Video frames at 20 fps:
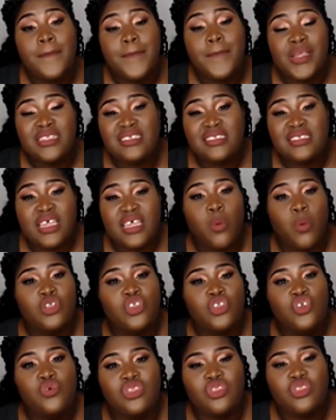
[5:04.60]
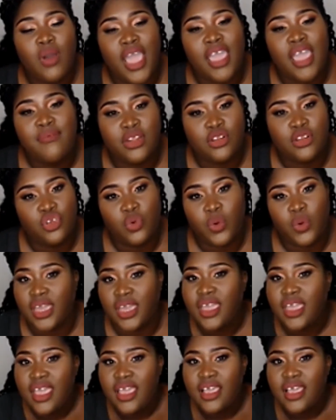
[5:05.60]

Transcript: business and what you thrive at doing